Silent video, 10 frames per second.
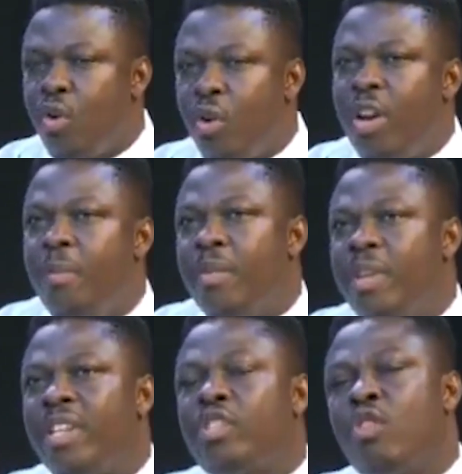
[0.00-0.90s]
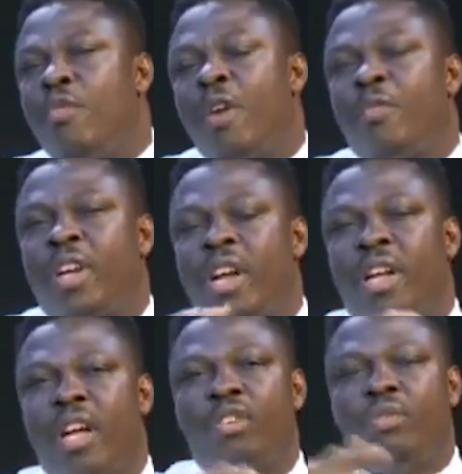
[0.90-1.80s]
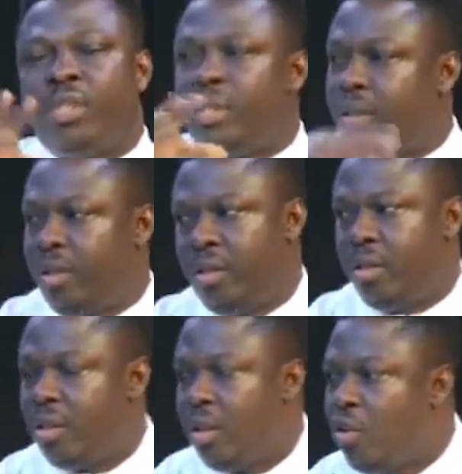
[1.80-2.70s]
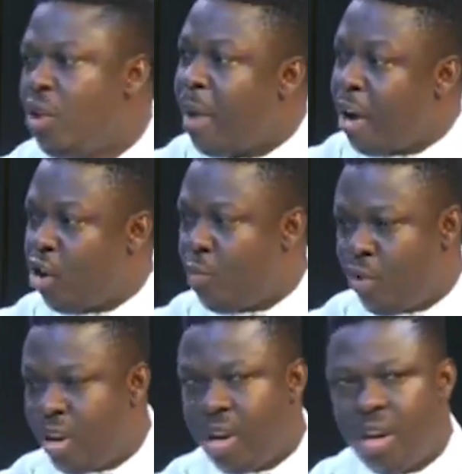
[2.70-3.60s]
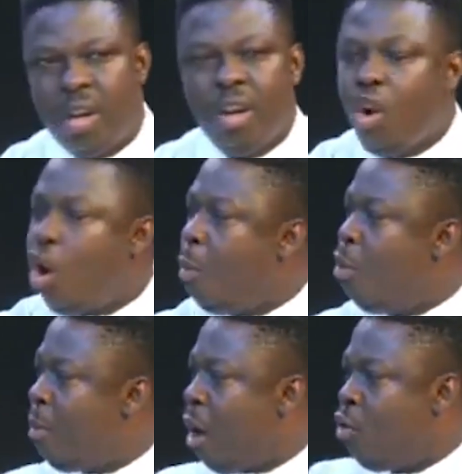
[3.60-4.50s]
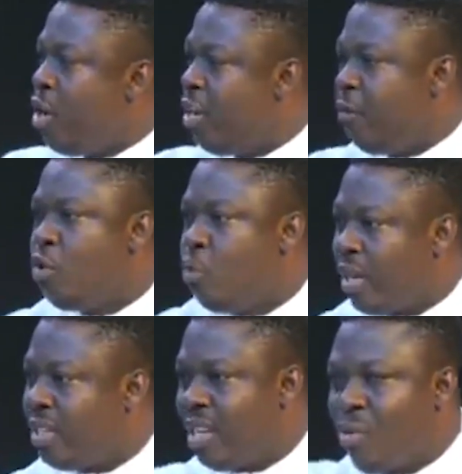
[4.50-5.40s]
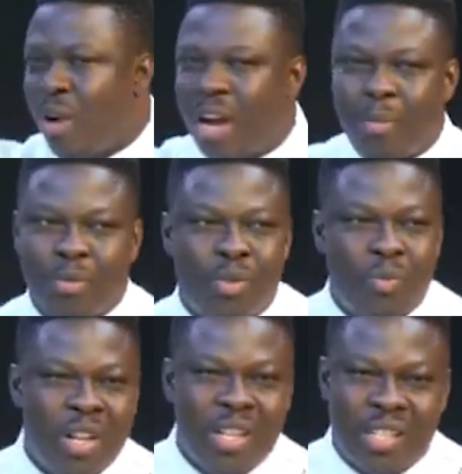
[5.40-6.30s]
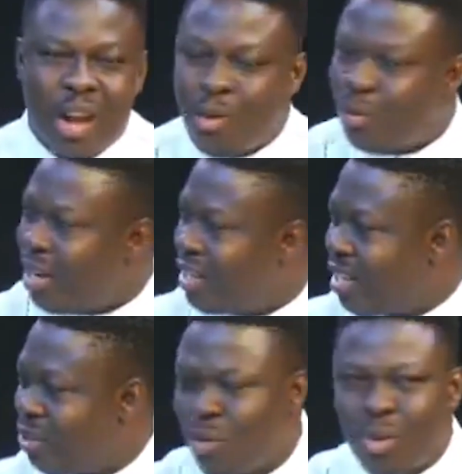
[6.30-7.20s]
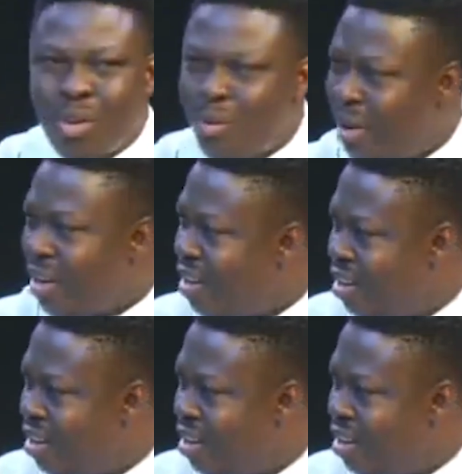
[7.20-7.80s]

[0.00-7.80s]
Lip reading: Unim these North African countries. Unim ade omo ye. Omo ma wo individual to say work up to so when you ska kwota asase. O kwota no way.